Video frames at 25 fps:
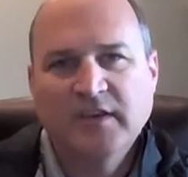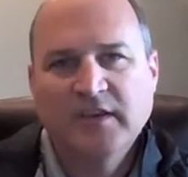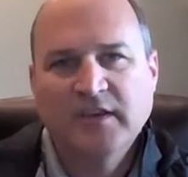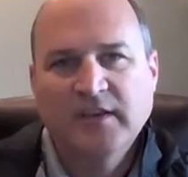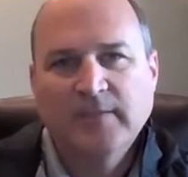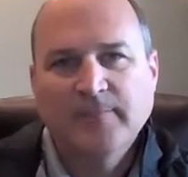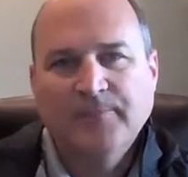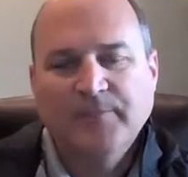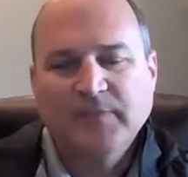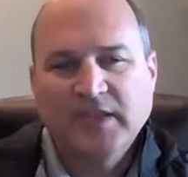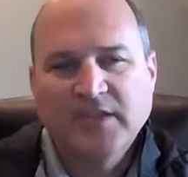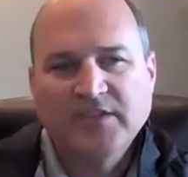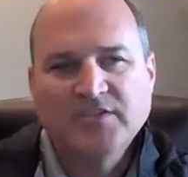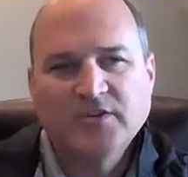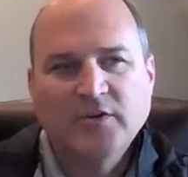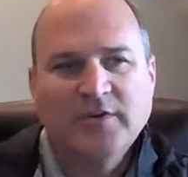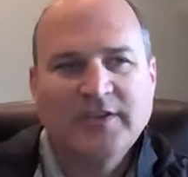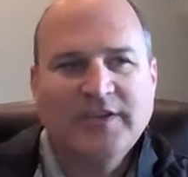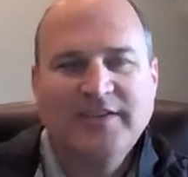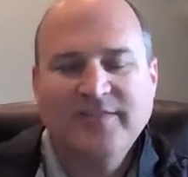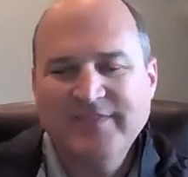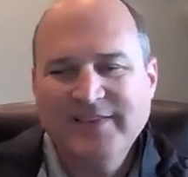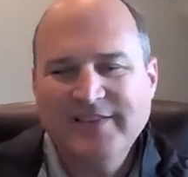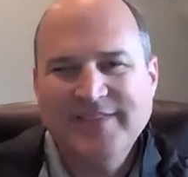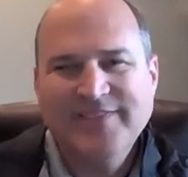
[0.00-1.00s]
And so even
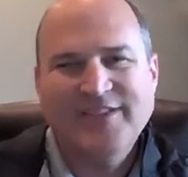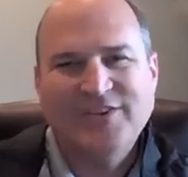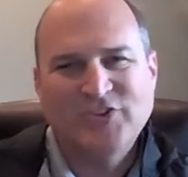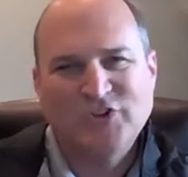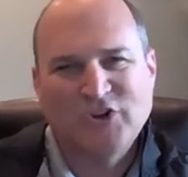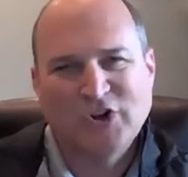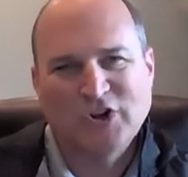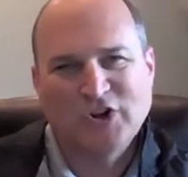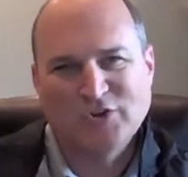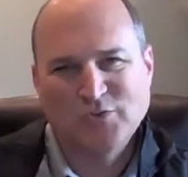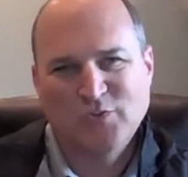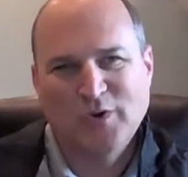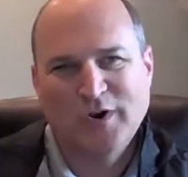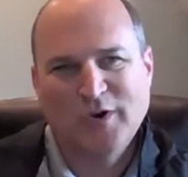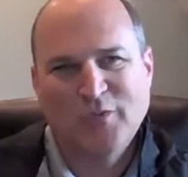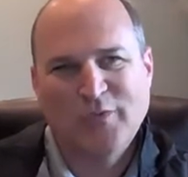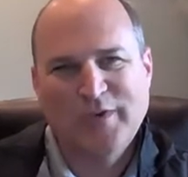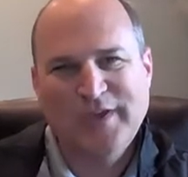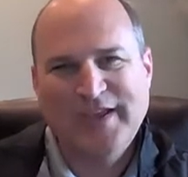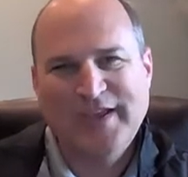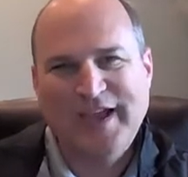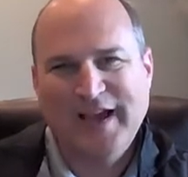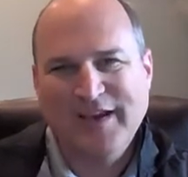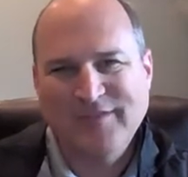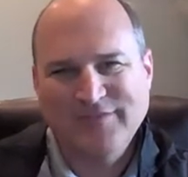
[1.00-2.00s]
in the church where we
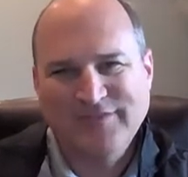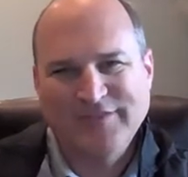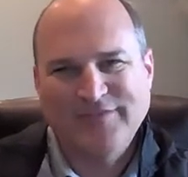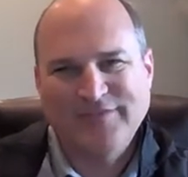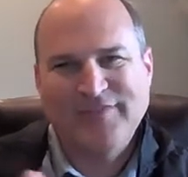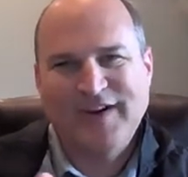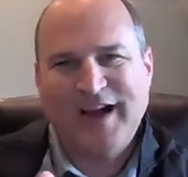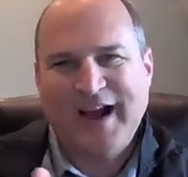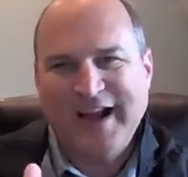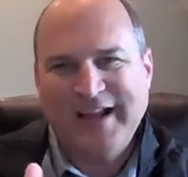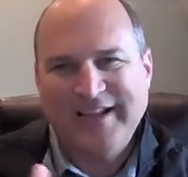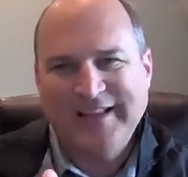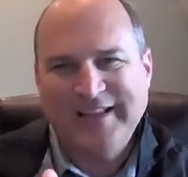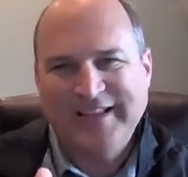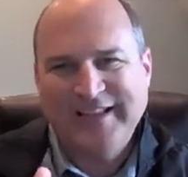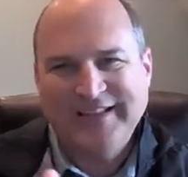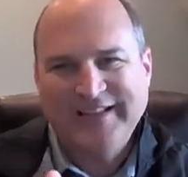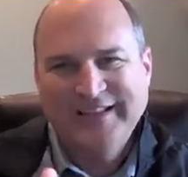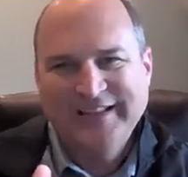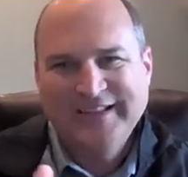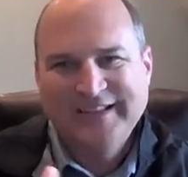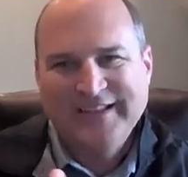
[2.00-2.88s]
have divided